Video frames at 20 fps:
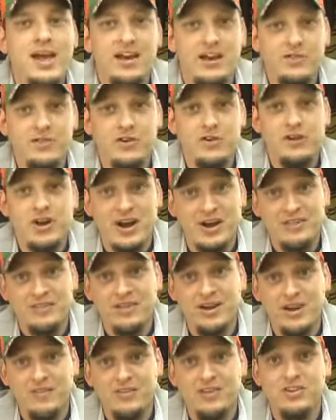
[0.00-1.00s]
And if you're not
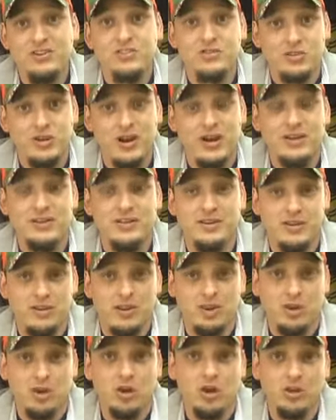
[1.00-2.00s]
as obvious trying to
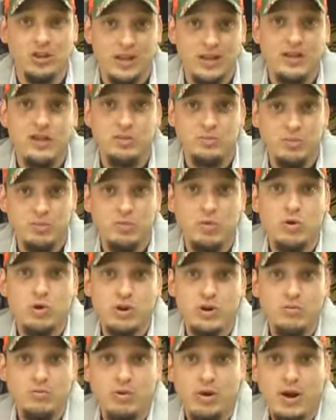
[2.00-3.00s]
look like you're
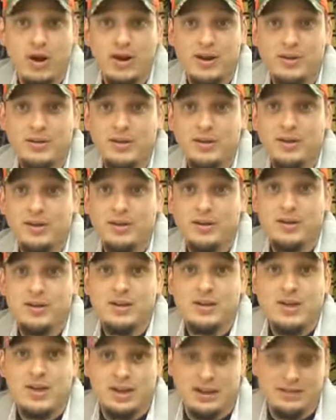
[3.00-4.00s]
promoting a product
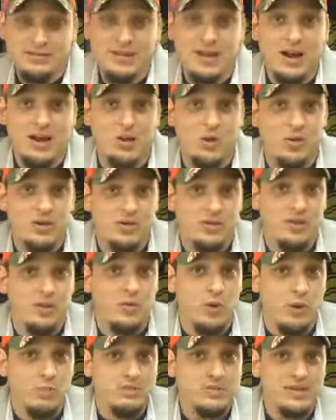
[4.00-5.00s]
and it's not going to
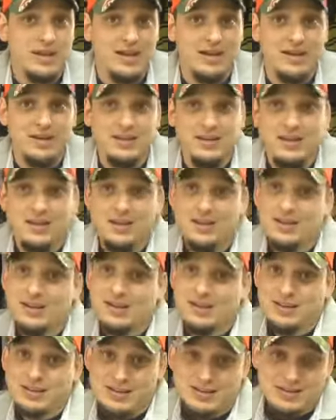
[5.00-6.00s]
their website,
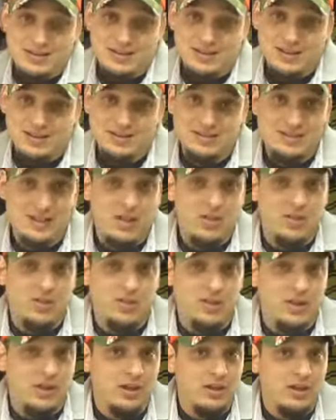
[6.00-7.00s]
it's another
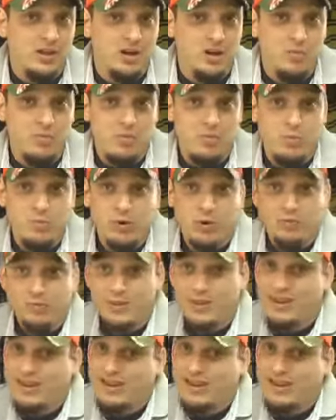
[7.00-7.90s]
thing. You know, people are going